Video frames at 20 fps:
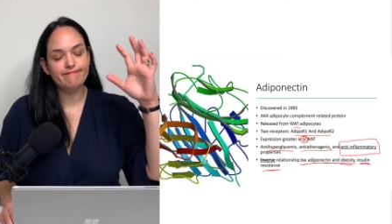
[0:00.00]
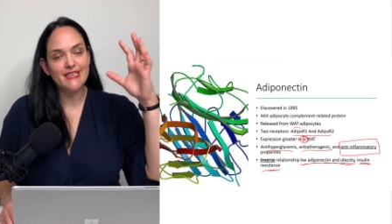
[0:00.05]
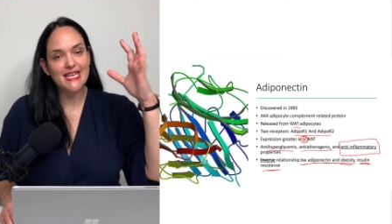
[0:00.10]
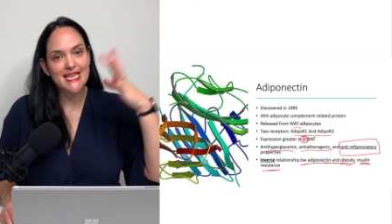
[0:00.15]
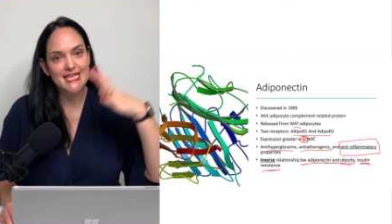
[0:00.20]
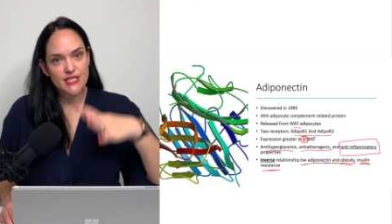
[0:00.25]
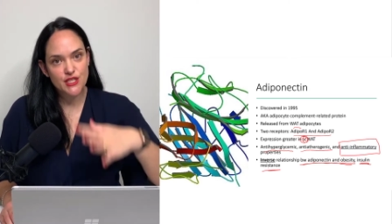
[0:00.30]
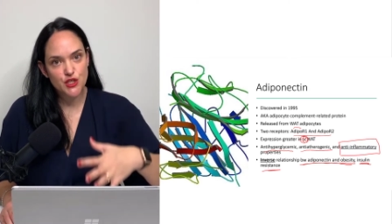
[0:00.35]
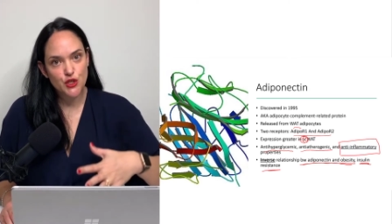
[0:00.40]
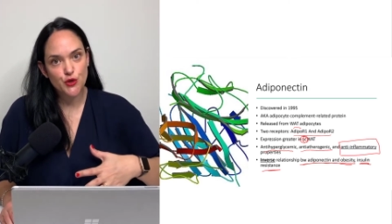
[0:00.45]

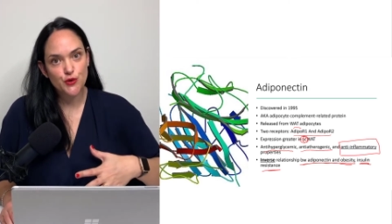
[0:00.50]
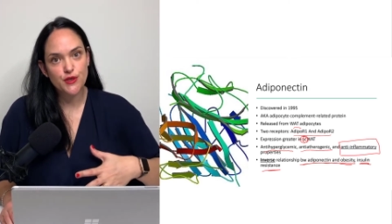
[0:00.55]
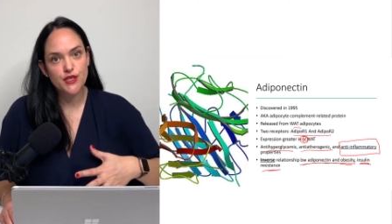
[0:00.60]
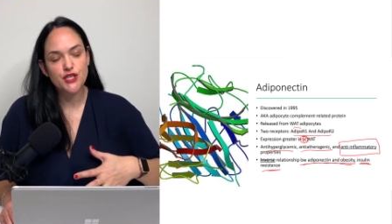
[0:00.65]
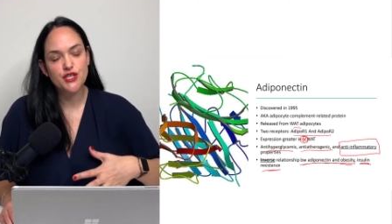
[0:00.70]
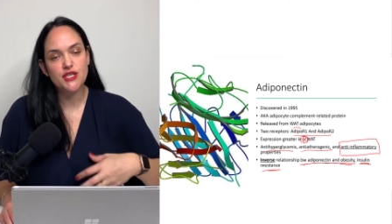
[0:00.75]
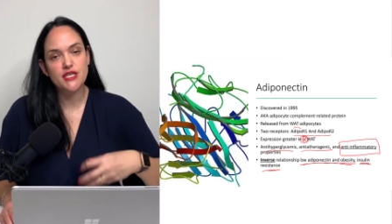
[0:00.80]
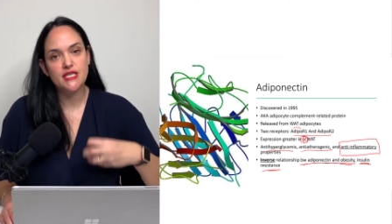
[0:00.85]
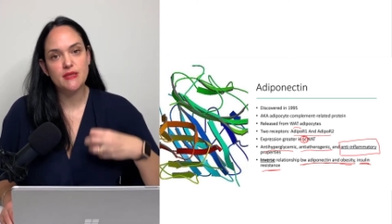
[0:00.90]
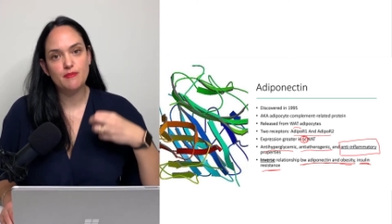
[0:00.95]
its
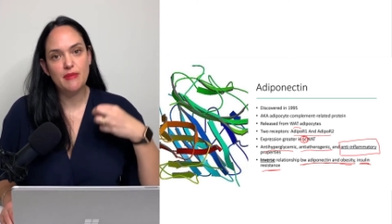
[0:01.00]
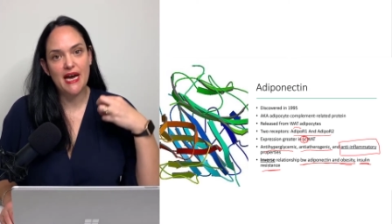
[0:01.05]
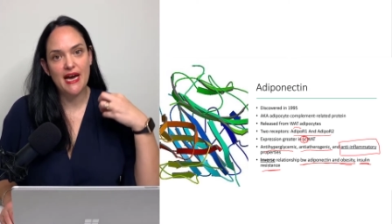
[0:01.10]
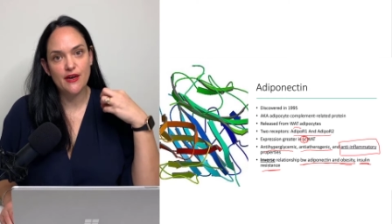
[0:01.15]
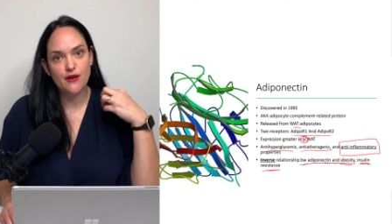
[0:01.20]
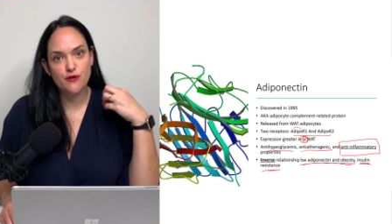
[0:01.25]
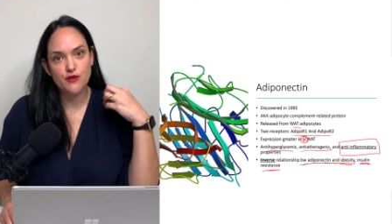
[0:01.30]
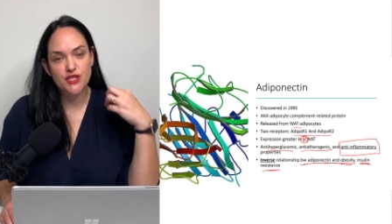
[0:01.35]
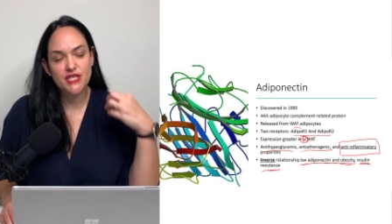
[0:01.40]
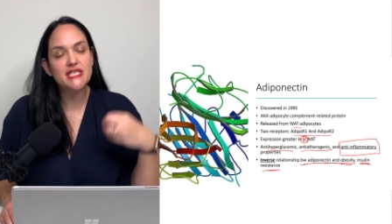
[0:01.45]
secretion
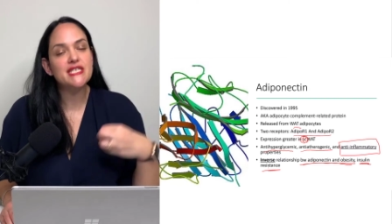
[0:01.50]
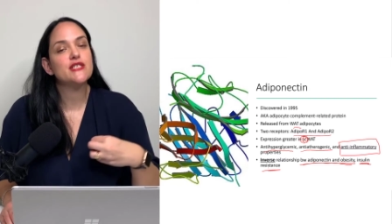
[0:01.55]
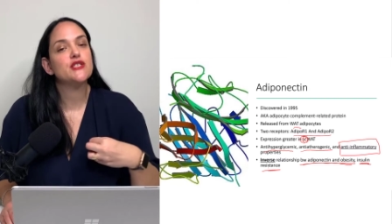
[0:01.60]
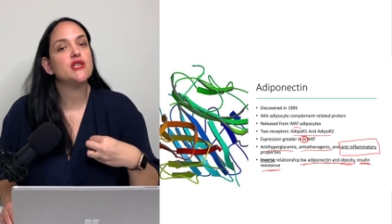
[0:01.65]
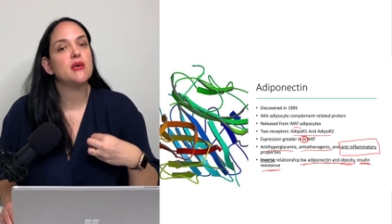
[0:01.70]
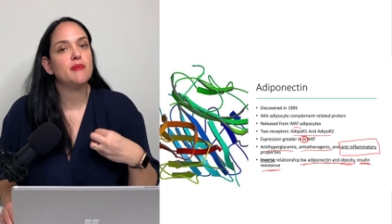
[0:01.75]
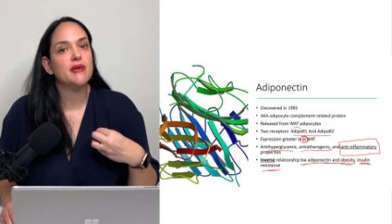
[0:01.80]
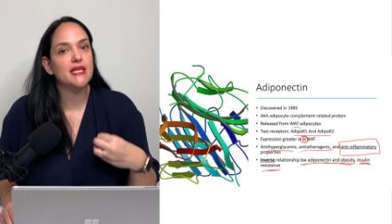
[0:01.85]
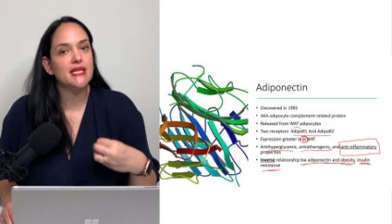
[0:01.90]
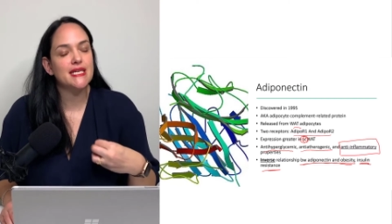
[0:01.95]
patterns
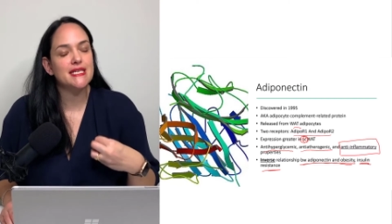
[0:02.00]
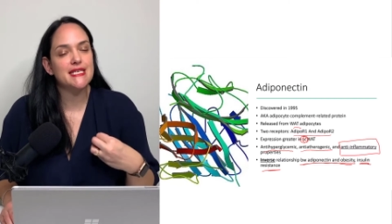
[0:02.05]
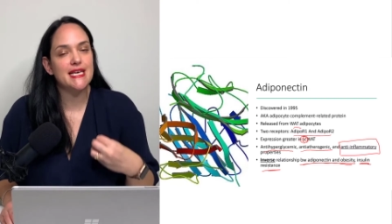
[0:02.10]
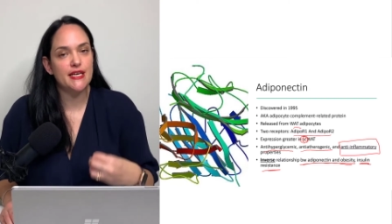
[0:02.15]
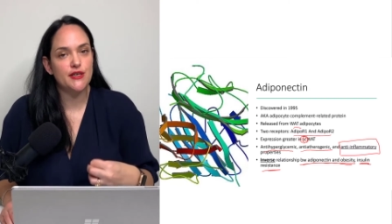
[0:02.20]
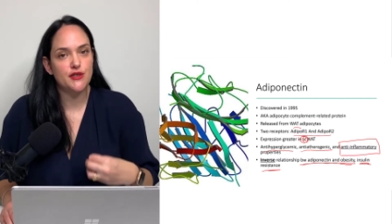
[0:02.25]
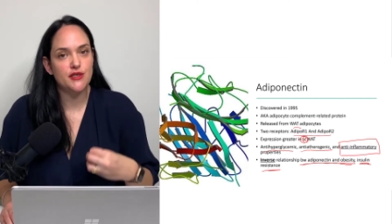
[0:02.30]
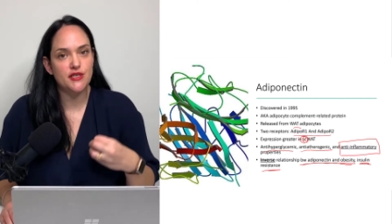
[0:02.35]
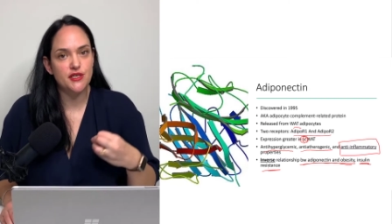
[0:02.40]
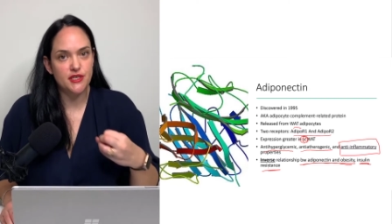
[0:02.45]
typically
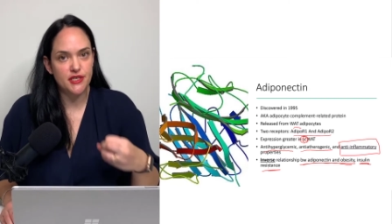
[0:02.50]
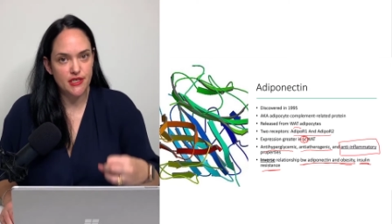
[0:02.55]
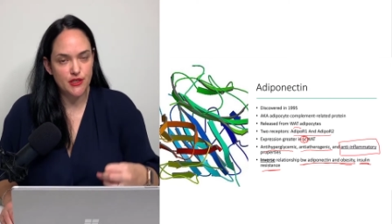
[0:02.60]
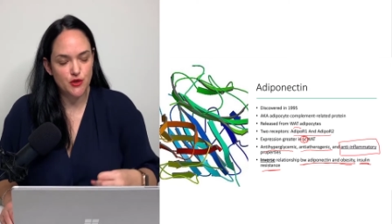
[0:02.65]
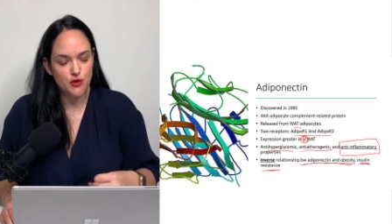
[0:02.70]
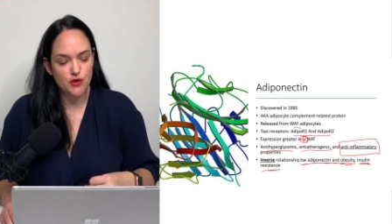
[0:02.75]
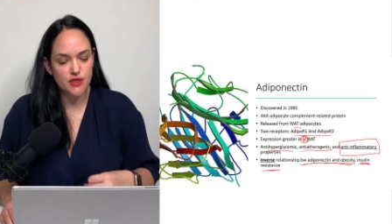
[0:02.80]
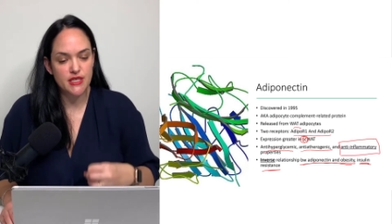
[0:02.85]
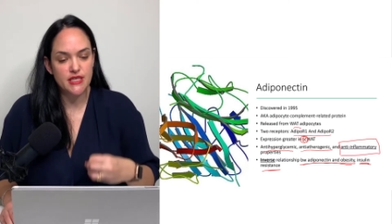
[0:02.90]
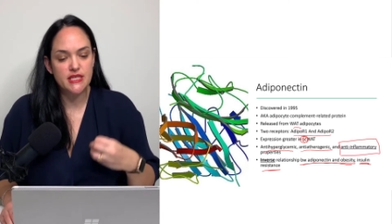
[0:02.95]
tend to
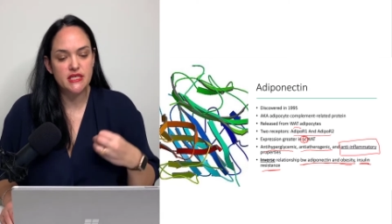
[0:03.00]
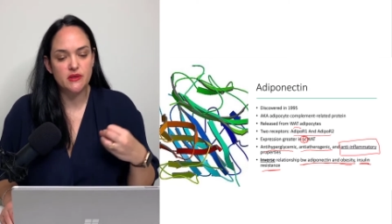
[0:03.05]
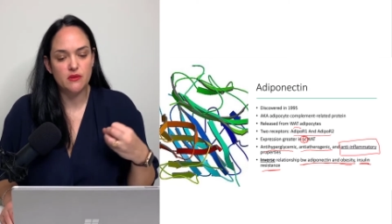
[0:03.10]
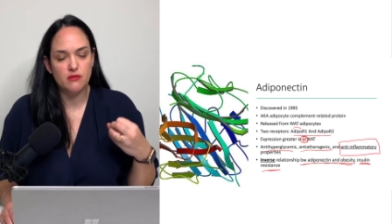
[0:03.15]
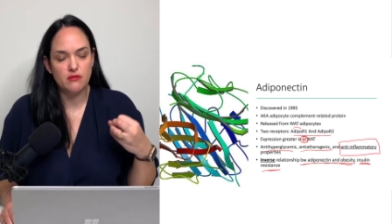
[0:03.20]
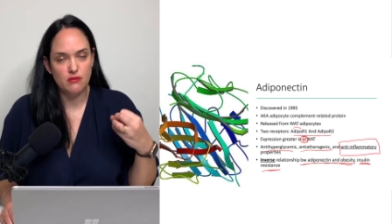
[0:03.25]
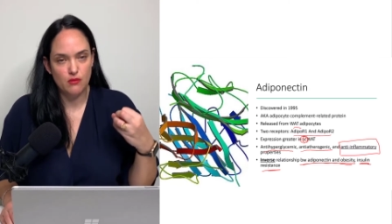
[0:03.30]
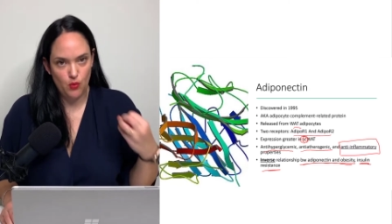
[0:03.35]
decrease